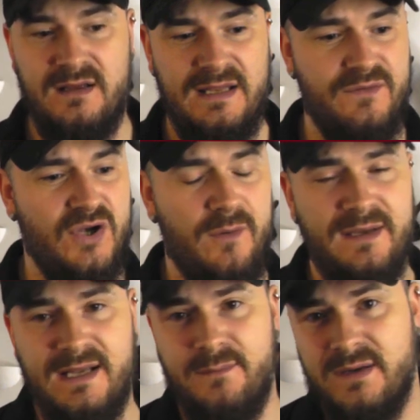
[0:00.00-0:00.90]
Leave a
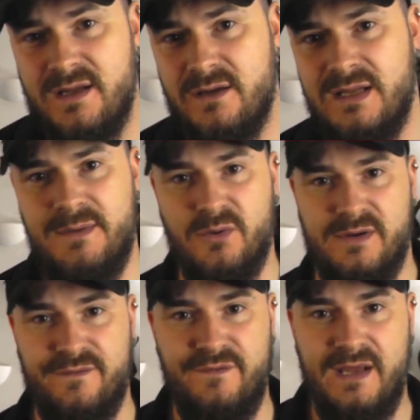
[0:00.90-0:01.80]
comment down below. Let me know
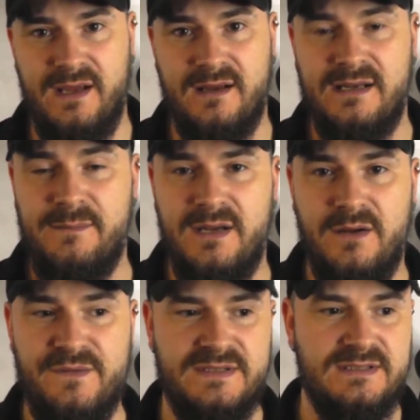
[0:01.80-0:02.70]
what you think. Let me
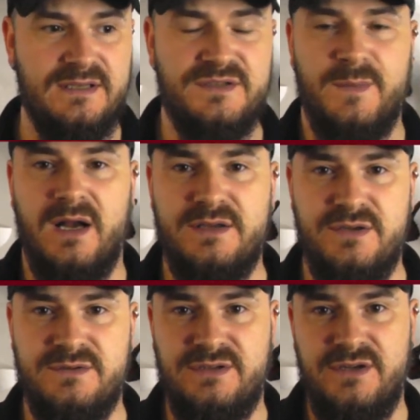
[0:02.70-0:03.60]
know if this has
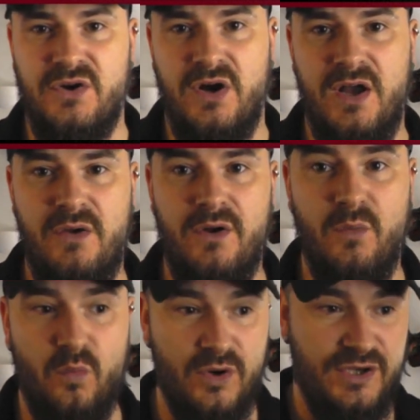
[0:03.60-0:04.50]
inspired you to do your own
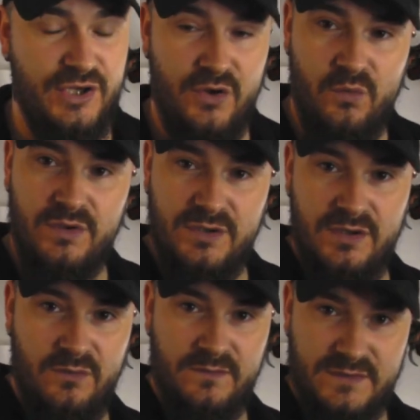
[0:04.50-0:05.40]
and what you would
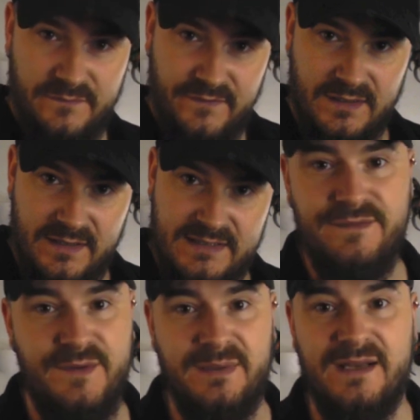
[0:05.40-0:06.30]
do with something like
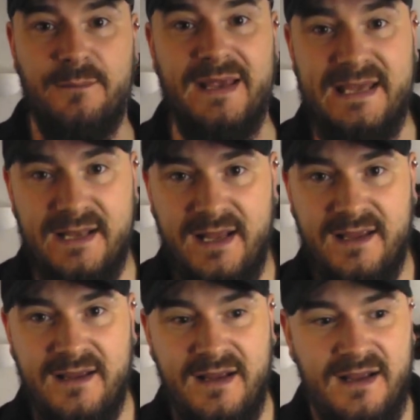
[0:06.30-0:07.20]
this if you plan on making
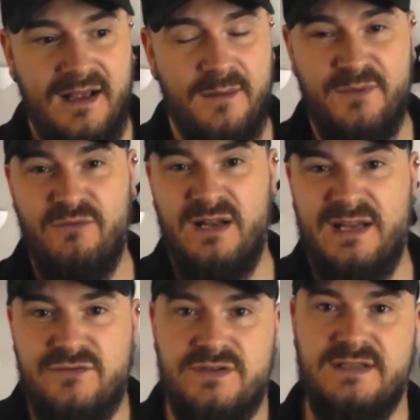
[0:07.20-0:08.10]
it. I'd be
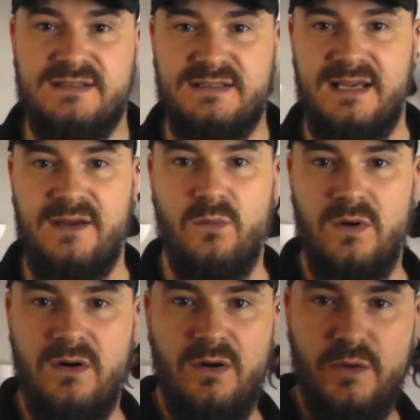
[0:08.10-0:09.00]
really interested to see
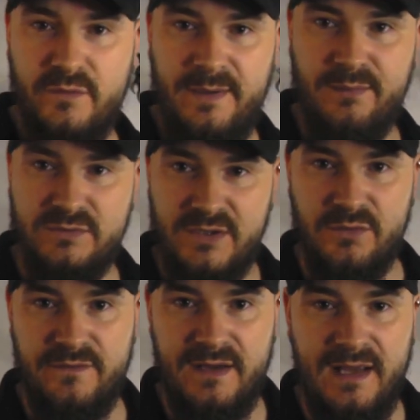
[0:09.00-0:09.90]
what other people
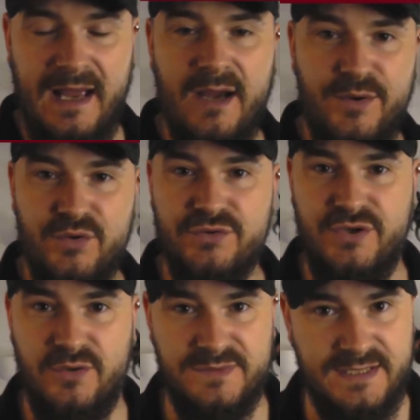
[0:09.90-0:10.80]
do with it, how
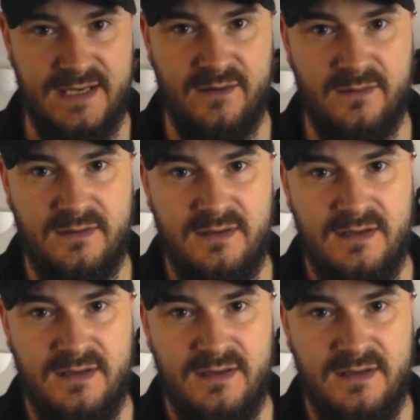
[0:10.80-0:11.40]
yours comes out.